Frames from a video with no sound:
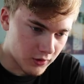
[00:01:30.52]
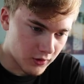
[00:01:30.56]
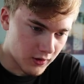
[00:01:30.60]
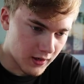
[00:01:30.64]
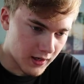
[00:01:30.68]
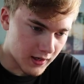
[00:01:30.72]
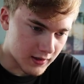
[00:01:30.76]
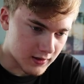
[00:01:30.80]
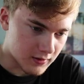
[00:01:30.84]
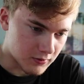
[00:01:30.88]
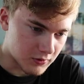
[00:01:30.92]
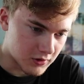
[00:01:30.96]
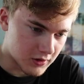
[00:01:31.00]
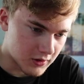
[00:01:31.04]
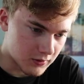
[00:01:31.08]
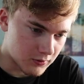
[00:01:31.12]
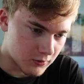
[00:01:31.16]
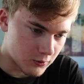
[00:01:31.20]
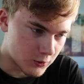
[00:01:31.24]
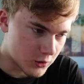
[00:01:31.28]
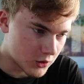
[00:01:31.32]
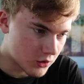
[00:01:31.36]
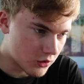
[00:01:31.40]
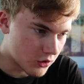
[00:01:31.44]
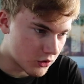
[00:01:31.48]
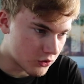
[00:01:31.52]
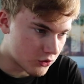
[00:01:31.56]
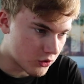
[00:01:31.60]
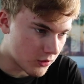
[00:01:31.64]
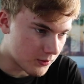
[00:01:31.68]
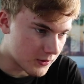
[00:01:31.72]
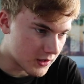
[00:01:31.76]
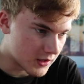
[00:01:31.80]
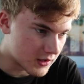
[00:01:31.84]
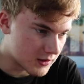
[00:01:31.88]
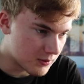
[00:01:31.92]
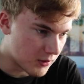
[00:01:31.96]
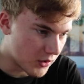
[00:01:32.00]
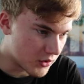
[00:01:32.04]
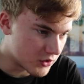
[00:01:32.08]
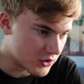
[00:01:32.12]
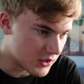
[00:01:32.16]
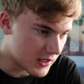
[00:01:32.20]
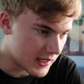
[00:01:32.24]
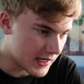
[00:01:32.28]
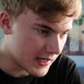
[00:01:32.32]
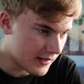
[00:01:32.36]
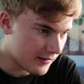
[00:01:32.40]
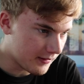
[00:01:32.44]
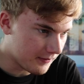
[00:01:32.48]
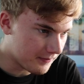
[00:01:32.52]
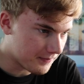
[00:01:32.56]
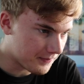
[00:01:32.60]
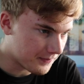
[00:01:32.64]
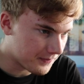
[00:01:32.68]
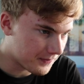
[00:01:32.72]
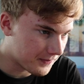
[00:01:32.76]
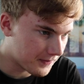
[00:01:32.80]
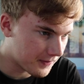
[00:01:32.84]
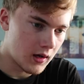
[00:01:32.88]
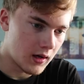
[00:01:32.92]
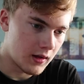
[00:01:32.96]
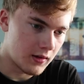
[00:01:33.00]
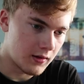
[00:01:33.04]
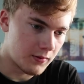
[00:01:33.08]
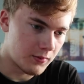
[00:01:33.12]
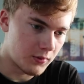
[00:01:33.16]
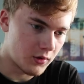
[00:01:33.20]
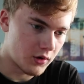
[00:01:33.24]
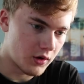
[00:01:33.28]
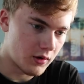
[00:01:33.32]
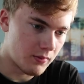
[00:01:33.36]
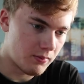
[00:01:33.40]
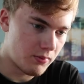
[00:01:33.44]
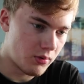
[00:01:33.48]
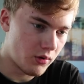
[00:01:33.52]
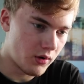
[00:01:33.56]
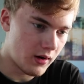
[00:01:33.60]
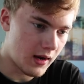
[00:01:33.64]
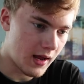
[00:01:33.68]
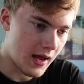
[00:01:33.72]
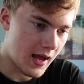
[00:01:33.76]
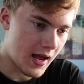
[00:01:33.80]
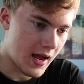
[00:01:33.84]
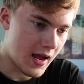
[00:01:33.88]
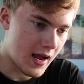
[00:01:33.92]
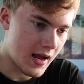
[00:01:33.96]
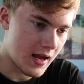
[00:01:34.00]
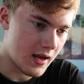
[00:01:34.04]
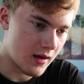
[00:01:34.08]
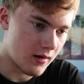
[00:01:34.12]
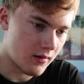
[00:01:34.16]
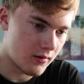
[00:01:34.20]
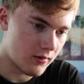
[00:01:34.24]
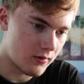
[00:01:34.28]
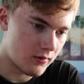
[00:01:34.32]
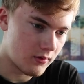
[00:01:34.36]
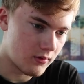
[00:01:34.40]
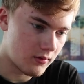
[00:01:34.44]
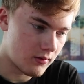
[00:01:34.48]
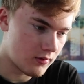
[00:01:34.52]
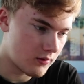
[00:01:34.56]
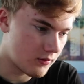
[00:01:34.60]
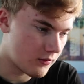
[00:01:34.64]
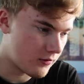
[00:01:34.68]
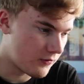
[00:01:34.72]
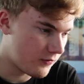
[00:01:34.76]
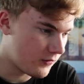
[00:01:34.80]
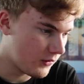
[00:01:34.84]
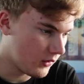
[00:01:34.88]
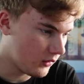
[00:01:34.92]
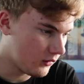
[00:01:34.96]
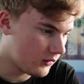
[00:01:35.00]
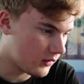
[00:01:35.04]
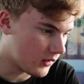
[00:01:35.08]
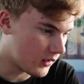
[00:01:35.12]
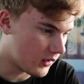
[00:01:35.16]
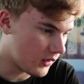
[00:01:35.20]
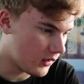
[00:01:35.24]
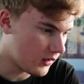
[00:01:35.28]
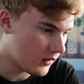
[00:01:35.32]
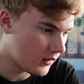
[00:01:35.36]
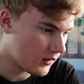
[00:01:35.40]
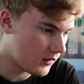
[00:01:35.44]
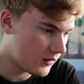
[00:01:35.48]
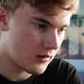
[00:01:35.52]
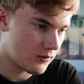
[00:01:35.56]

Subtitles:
do next, I'm just gonna drop the exposure down, and then I'm gonna put a filter.